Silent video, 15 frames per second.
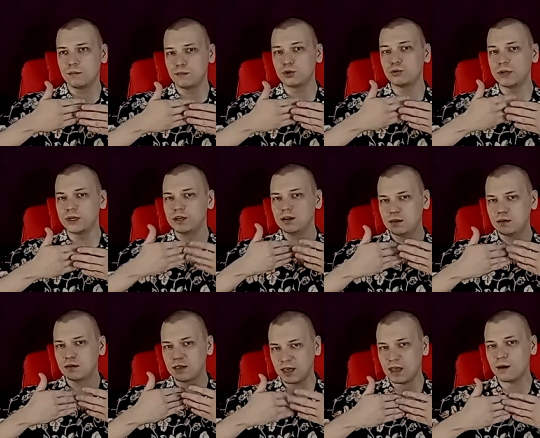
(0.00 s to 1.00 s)
between
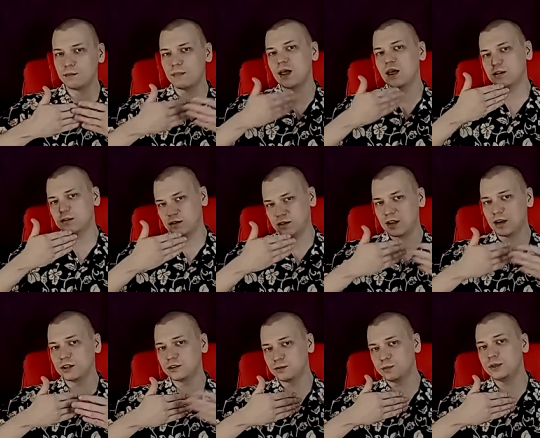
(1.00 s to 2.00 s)
them and the
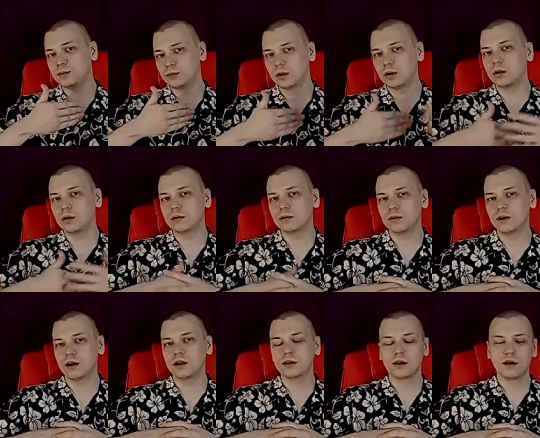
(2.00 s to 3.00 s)
other people,
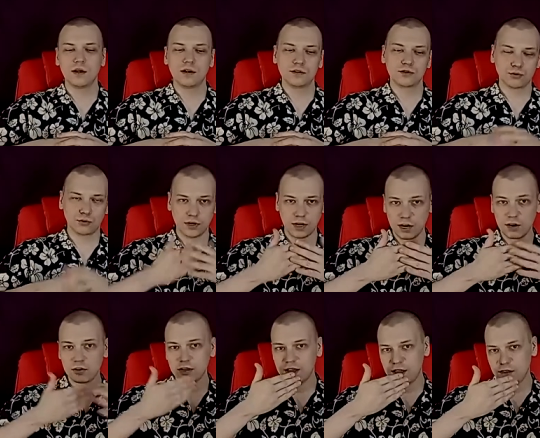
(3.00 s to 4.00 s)
right? So the
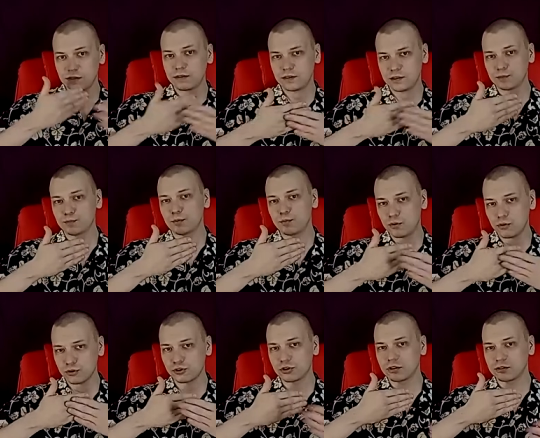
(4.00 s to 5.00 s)
hair length is
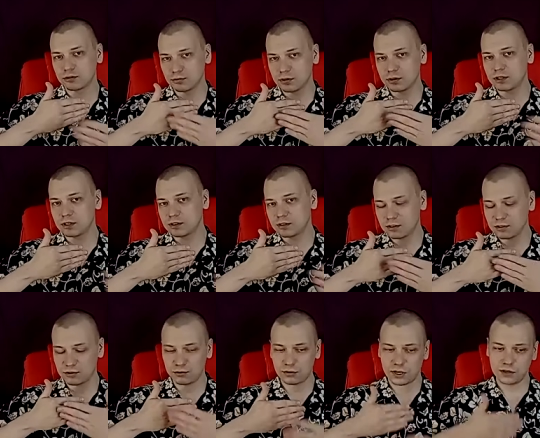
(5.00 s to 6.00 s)
proportional to the
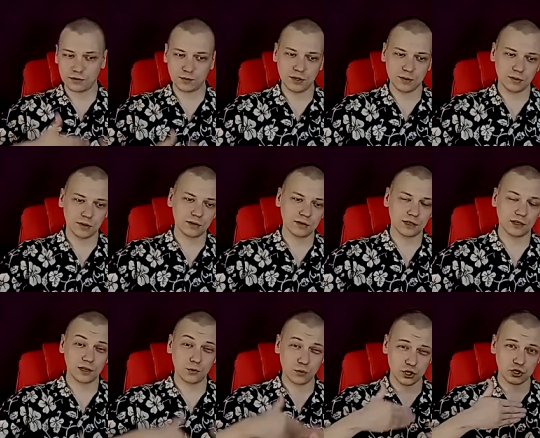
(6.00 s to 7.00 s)
distance to other people that
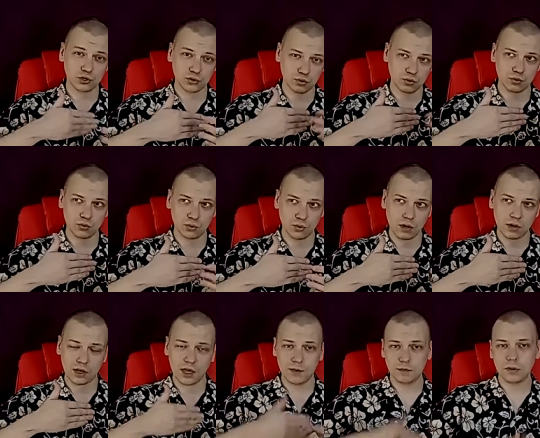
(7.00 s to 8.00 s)
they wish to
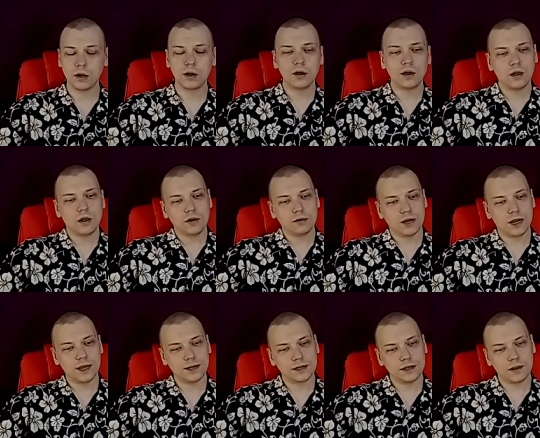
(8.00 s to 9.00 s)
keep,
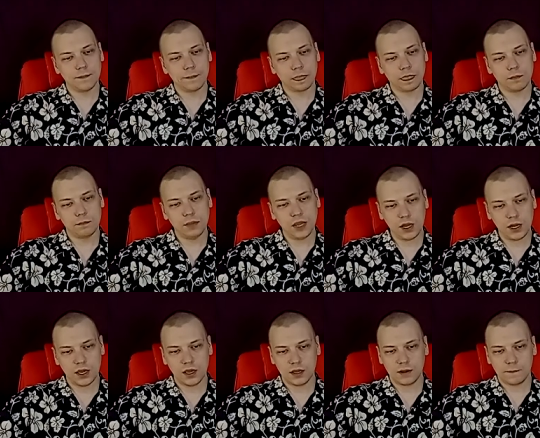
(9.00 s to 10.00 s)
right?
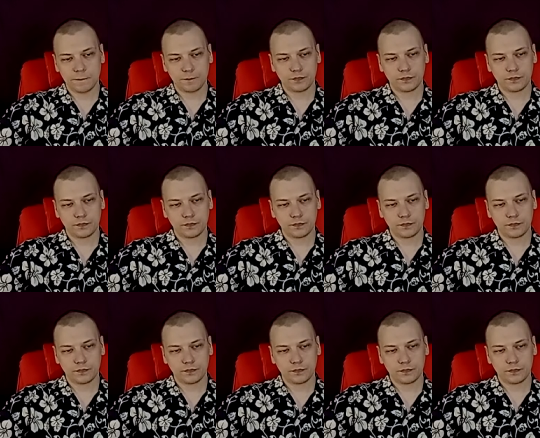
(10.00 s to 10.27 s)
Meaning,